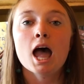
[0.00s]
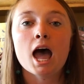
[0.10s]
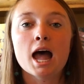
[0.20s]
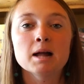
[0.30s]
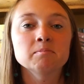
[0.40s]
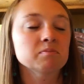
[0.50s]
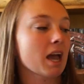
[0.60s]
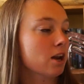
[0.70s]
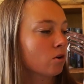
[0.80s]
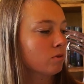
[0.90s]
um
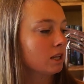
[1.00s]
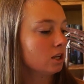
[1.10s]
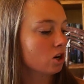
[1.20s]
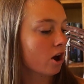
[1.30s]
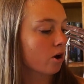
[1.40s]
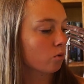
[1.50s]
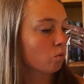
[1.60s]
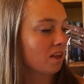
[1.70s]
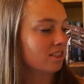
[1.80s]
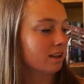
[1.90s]
i don't really know
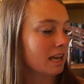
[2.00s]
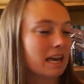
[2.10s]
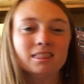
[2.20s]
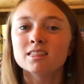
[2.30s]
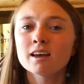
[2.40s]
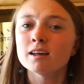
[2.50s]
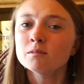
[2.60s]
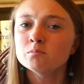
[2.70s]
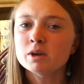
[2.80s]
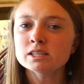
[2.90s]
what the in
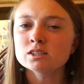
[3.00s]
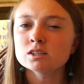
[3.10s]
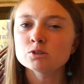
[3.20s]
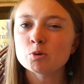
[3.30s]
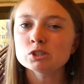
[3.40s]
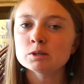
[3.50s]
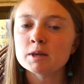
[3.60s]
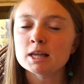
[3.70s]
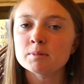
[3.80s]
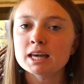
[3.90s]
the mist is supposed to
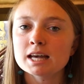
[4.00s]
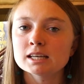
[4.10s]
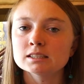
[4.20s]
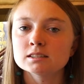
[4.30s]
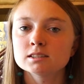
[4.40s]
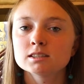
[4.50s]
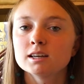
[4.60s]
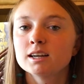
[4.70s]
be because